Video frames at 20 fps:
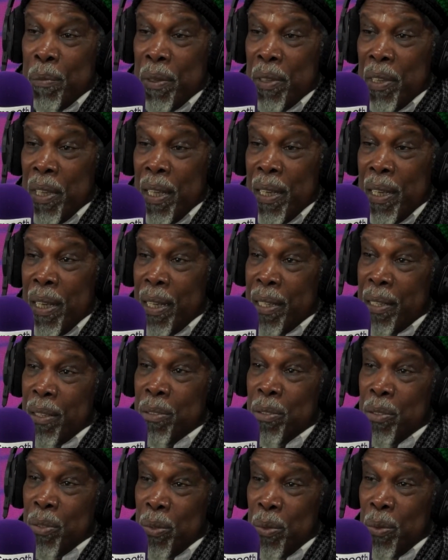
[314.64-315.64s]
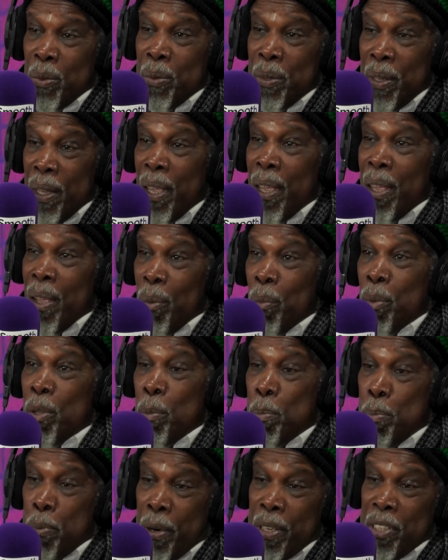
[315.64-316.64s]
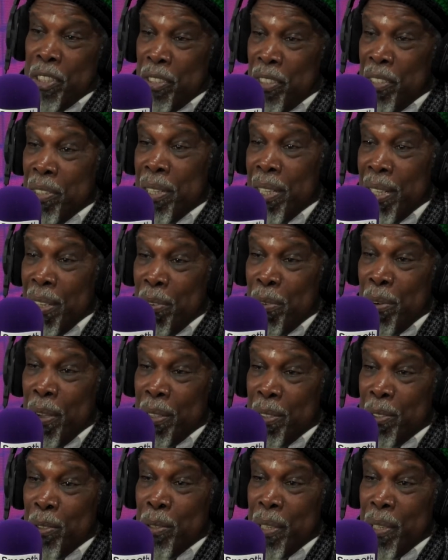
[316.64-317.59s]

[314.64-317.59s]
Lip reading: But then that can soon, with the pressures and thing around you,